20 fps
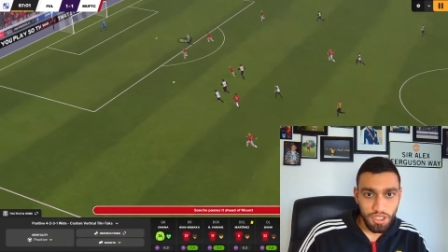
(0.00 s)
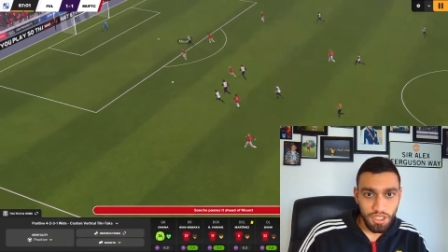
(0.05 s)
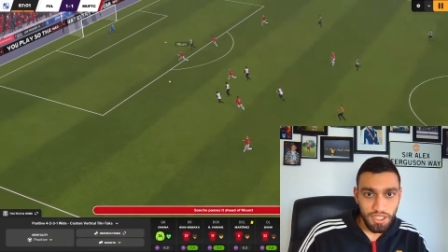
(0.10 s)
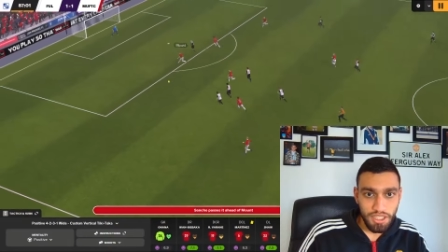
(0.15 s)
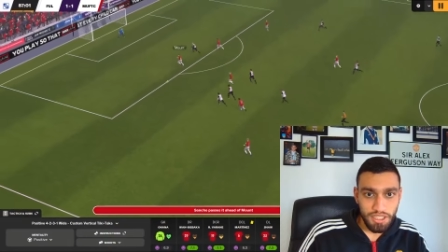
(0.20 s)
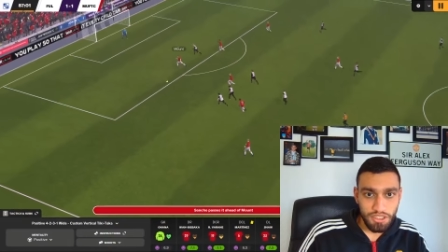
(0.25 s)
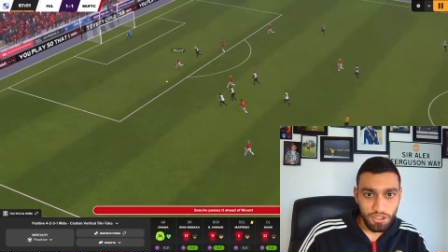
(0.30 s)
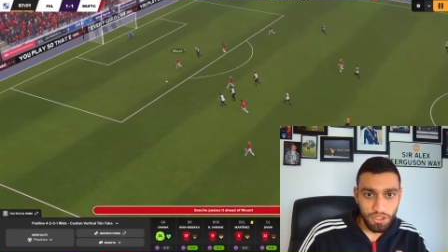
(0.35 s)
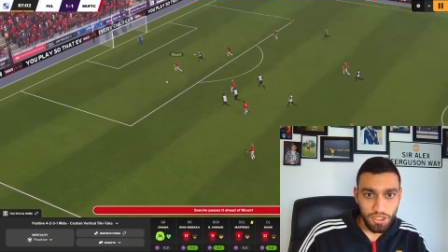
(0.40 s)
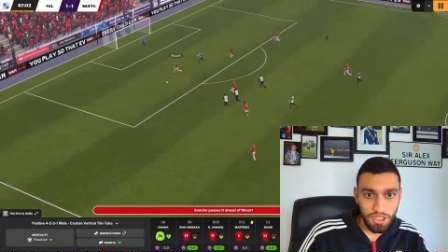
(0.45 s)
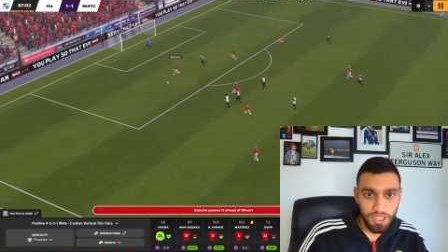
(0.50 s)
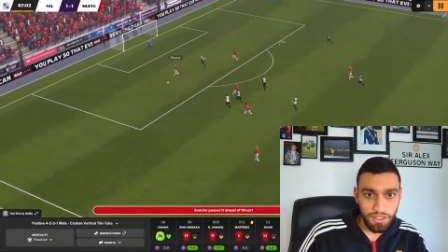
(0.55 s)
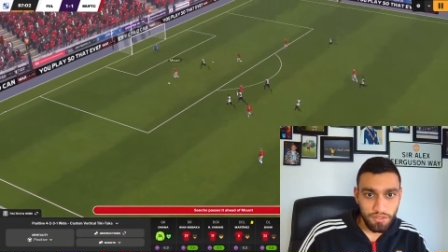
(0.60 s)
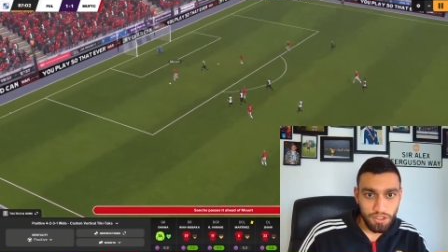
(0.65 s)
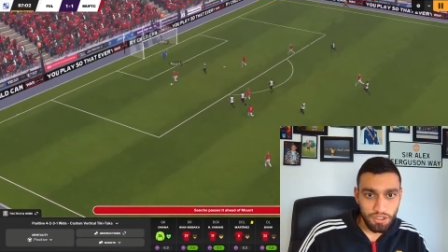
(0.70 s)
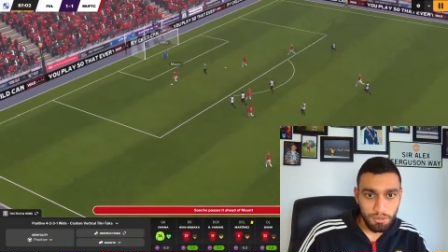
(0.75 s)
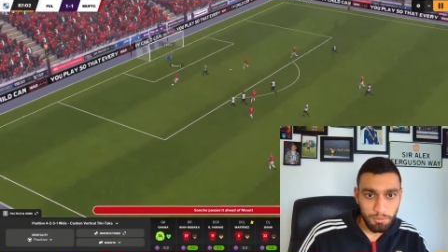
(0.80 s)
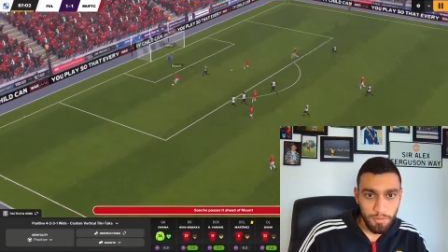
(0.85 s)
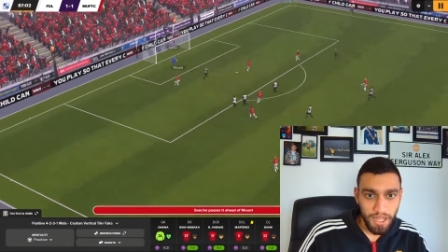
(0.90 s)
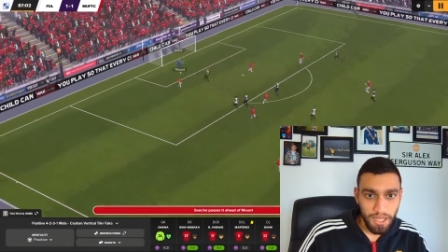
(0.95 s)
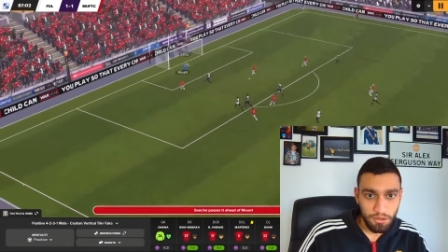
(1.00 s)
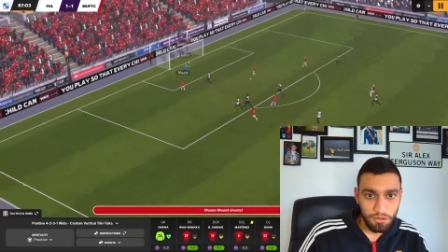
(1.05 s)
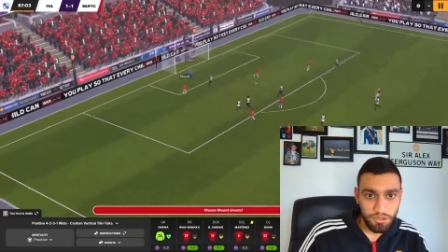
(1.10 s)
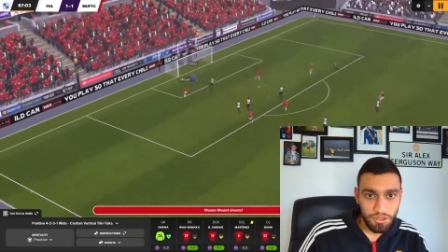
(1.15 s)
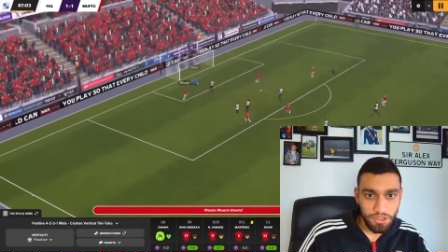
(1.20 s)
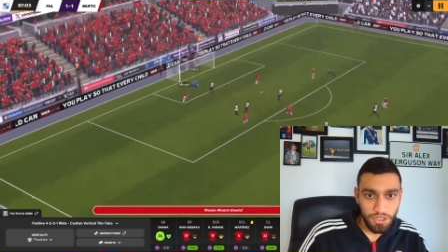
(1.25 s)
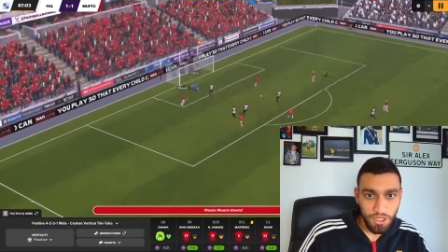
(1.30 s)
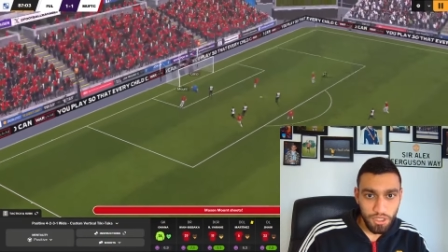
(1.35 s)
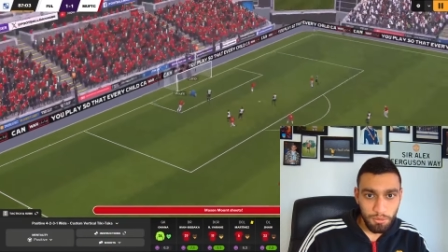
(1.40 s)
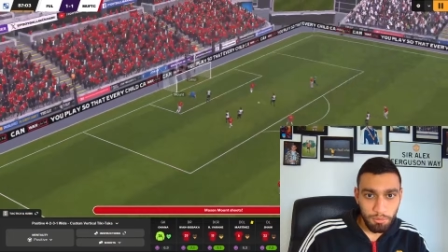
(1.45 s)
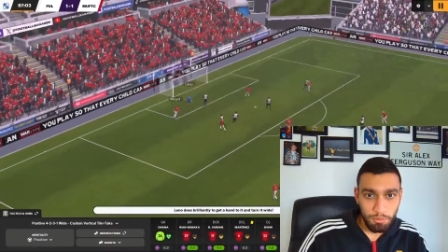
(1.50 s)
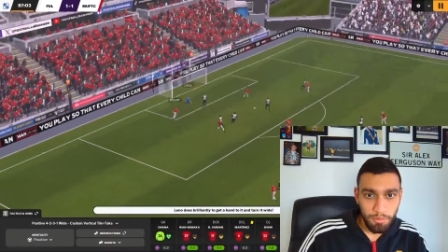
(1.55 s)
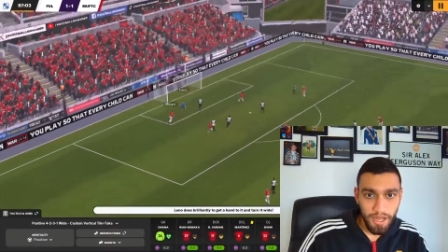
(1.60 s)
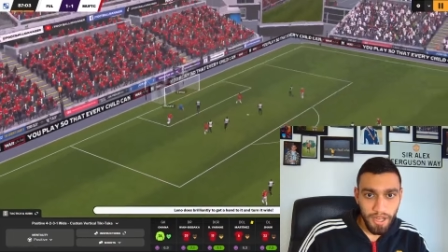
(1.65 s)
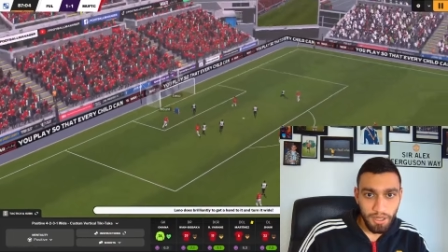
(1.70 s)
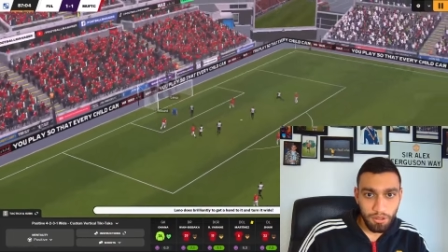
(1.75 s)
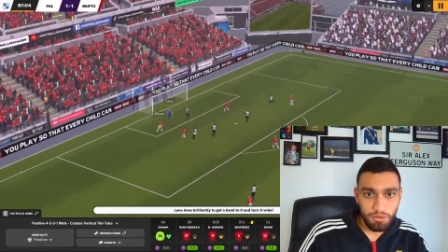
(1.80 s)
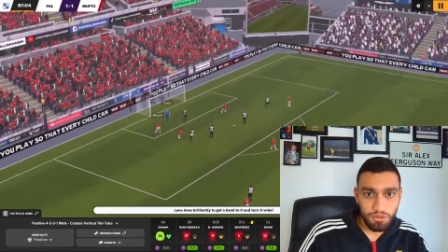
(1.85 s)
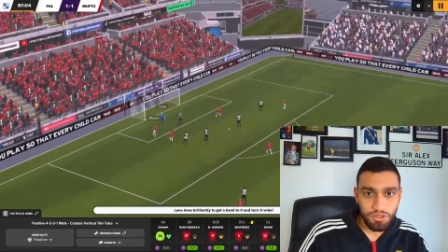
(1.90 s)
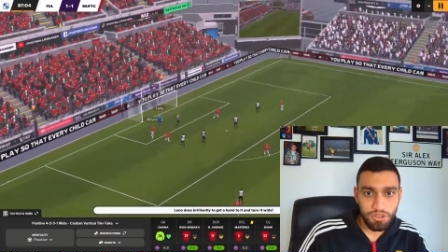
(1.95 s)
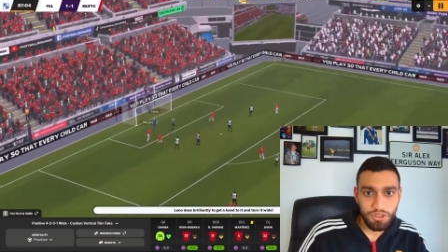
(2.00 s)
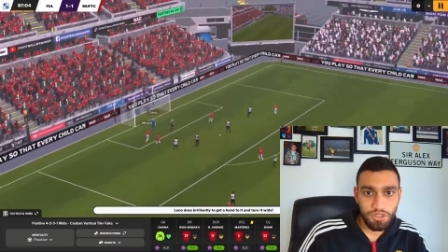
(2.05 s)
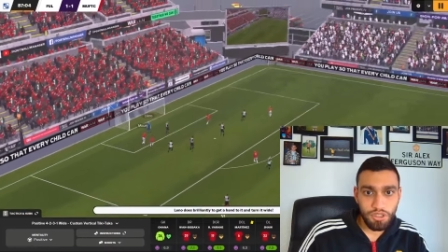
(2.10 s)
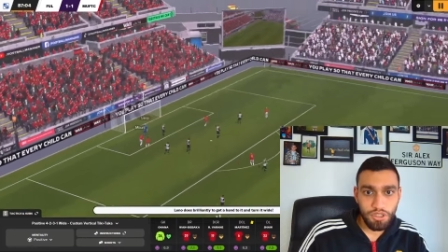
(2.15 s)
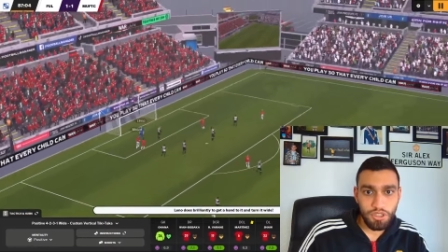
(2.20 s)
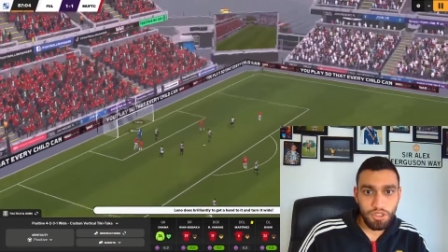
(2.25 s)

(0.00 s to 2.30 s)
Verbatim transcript: He's going to give it to Mount. Mount.